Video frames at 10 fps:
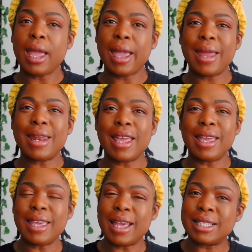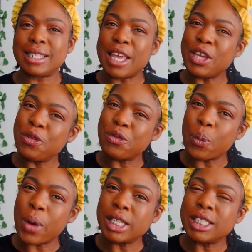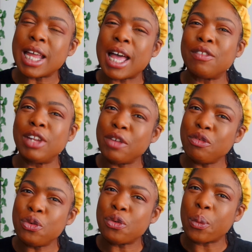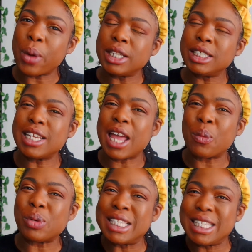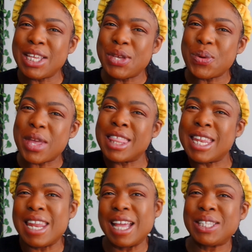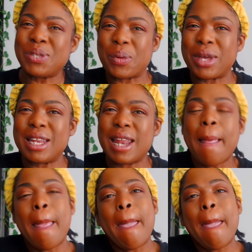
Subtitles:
And yes, thank you for watching. I love you for watching. I will see you in the next one.